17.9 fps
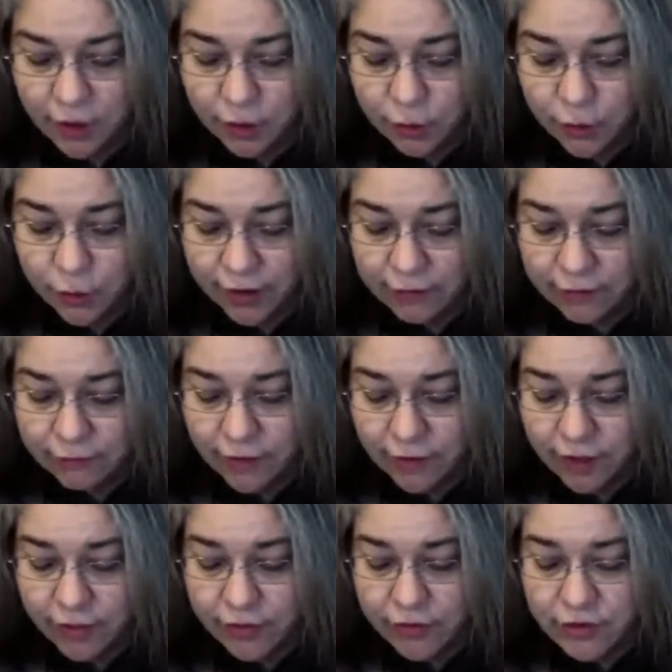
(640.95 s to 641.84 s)

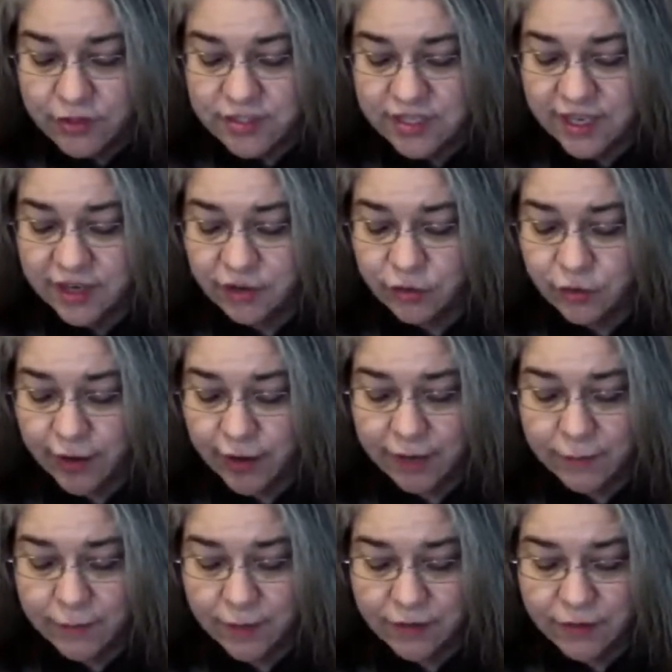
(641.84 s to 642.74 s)
Grandfather's and
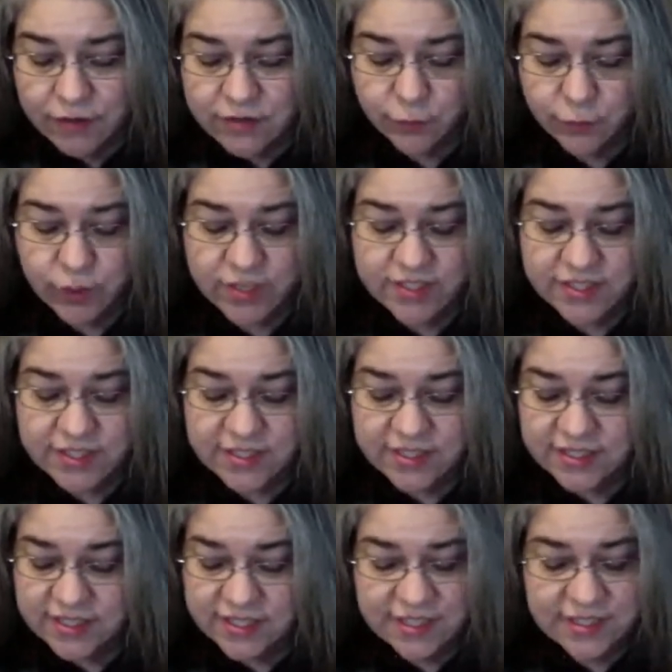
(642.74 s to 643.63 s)
grandmother's voices
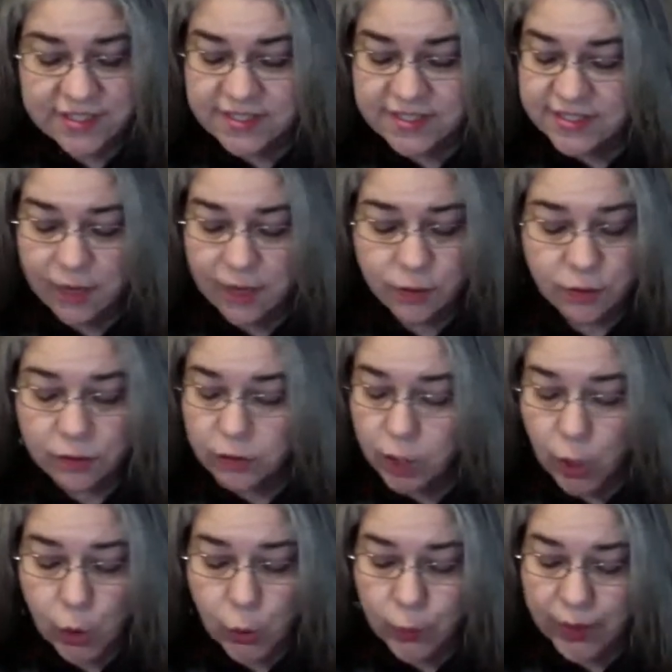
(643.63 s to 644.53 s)
didn't sound
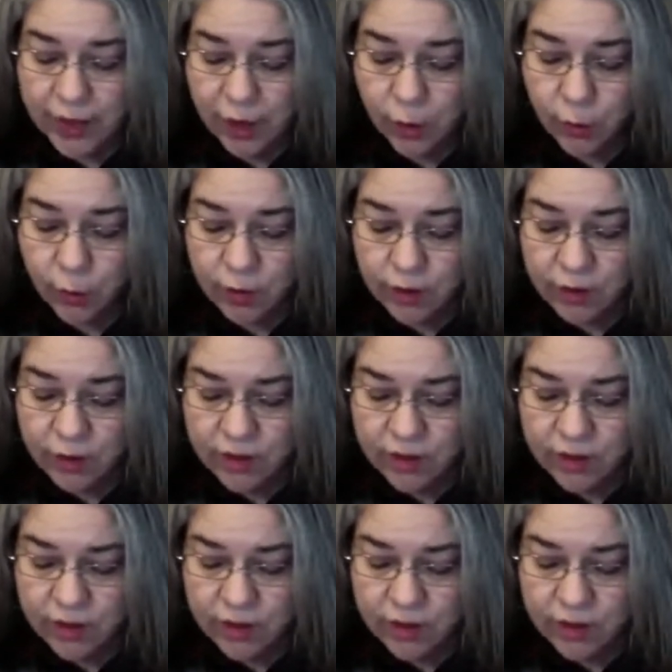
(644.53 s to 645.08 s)
low now.